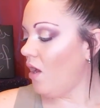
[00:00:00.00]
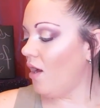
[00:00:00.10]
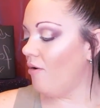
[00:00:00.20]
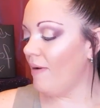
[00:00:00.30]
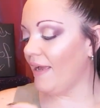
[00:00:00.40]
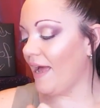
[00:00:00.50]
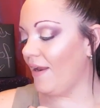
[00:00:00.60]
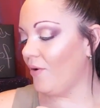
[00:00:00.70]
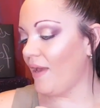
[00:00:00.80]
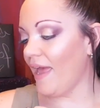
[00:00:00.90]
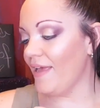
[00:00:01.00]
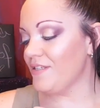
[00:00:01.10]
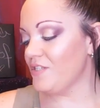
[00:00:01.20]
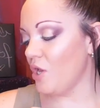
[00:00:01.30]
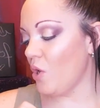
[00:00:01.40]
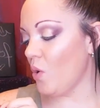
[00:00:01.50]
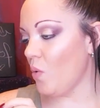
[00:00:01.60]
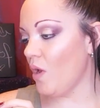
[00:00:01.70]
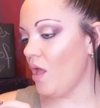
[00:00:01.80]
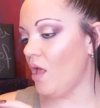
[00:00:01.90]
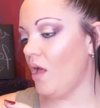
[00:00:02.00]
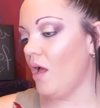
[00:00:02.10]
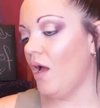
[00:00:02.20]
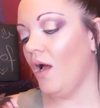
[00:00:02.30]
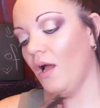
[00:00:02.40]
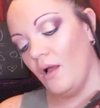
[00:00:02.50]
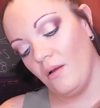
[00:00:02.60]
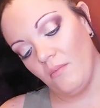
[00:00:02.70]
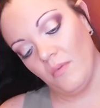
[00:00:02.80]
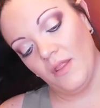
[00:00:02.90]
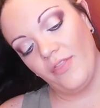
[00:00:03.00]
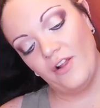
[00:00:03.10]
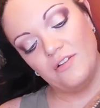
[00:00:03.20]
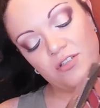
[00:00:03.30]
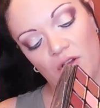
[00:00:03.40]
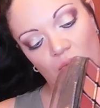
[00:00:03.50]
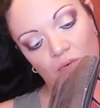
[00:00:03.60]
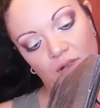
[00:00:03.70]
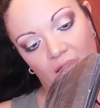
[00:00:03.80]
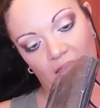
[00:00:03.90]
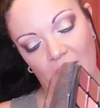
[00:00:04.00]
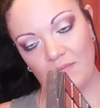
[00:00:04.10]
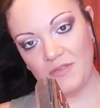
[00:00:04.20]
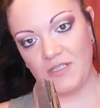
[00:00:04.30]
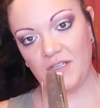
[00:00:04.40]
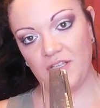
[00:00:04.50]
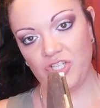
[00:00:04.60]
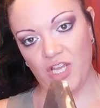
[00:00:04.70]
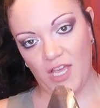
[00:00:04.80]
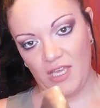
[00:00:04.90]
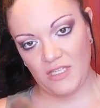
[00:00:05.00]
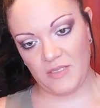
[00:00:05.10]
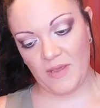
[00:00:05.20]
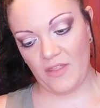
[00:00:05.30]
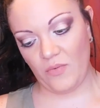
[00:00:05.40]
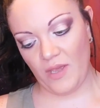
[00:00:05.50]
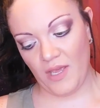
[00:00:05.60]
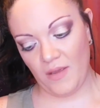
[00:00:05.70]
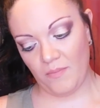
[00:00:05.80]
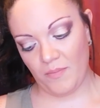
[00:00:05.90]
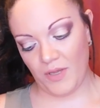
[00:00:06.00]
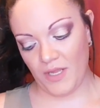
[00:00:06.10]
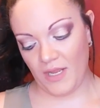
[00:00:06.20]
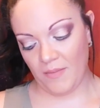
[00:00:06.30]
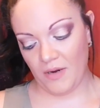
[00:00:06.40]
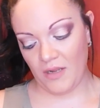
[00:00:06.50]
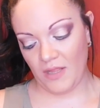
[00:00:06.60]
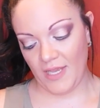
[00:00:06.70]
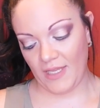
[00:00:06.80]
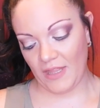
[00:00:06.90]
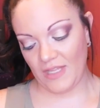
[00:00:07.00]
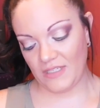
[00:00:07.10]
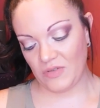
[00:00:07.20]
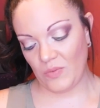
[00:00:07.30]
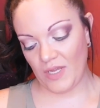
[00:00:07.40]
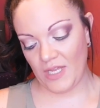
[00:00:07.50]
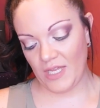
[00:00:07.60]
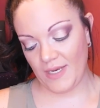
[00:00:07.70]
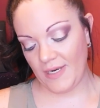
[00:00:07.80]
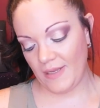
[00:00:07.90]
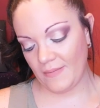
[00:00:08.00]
Oh my god. Okay, so, there's no names to the shades, by the way, but I'm gonna like this one.